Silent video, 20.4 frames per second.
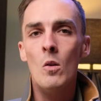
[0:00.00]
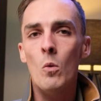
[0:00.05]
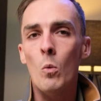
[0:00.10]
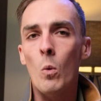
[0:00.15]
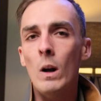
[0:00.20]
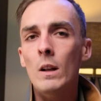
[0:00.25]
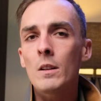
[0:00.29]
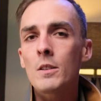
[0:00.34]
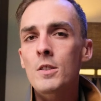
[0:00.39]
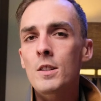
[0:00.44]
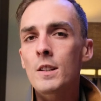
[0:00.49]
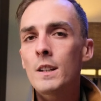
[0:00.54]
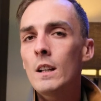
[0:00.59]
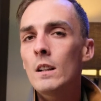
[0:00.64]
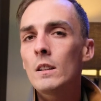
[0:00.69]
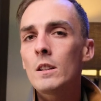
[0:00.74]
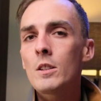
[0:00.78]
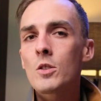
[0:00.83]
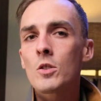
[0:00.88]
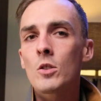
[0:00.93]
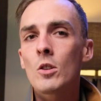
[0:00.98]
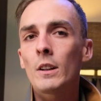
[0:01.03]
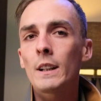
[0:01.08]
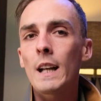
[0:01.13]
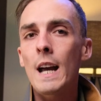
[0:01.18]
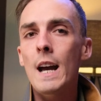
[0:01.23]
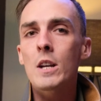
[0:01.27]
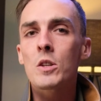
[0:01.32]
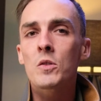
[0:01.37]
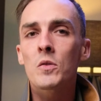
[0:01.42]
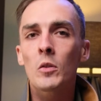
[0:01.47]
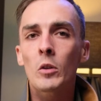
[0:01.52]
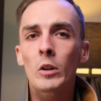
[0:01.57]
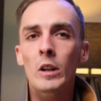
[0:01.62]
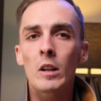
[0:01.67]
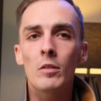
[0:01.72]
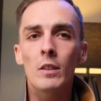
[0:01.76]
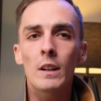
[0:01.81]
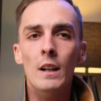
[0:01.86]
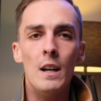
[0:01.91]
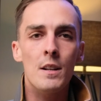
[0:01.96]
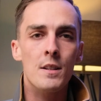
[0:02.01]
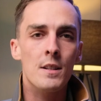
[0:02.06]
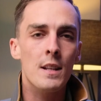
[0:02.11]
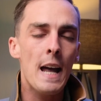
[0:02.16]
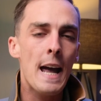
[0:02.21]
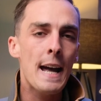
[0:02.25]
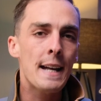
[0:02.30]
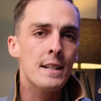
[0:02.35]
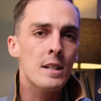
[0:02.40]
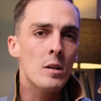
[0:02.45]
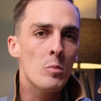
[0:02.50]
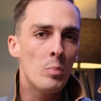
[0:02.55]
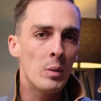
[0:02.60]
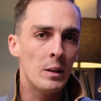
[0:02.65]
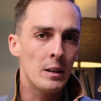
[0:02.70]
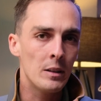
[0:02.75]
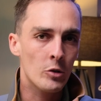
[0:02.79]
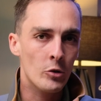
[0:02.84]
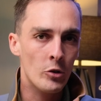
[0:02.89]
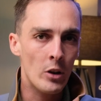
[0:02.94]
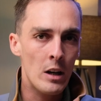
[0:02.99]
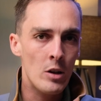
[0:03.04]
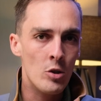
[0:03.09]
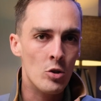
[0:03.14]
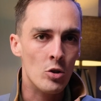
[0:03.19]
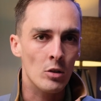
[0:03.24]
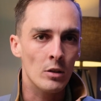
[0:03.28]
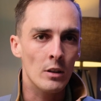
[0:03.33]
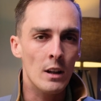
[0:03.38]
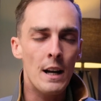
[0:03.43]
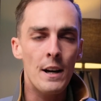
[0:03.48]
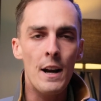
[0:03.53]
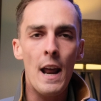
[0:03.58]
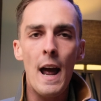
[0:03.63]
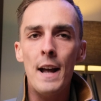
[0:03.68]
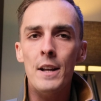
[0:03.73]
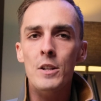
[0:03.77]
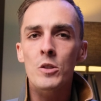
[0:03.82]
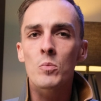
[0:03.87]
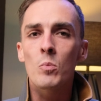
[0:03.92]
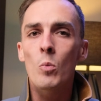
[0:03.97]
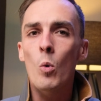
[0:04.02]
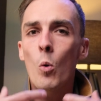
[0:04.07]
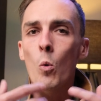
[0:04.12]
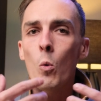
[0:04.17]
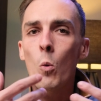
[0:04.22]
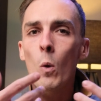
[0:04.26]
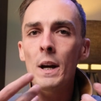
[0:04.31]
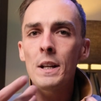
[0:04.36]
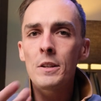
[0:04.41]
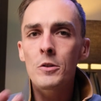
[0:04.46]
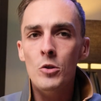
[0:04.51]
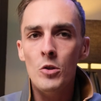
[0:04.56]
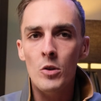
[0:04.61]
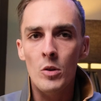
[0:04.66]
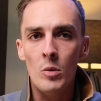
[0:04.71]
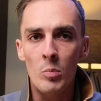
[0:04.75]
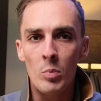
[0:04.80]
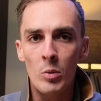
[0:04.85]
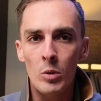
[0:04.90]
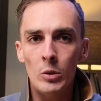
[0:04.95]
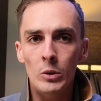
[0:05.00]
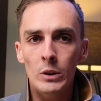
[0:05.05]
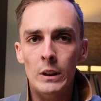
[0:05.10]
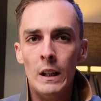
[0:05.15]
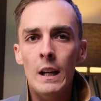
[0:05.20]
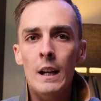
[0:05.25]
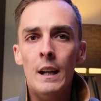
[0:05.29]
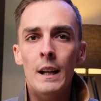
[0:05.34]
While steel is not as forgiving as the anti-penetration and adds more weight to the boot,